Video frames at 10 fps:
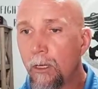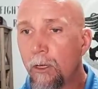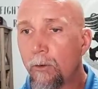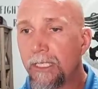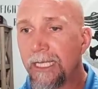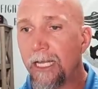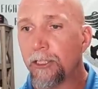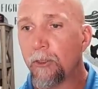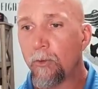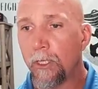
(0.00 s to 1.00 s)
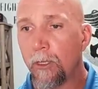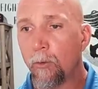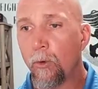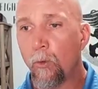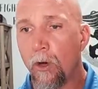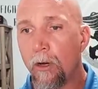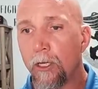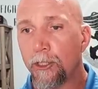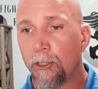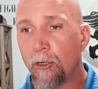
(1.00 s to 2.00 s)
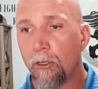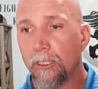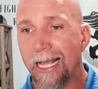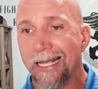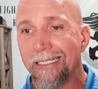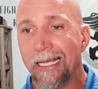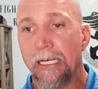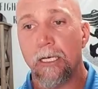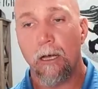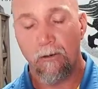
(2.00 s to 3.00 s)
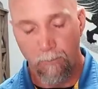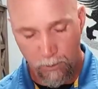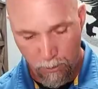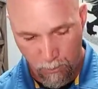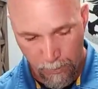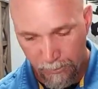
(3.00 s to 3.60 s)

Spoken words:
retention reload when wearing a shirt as a cover garment?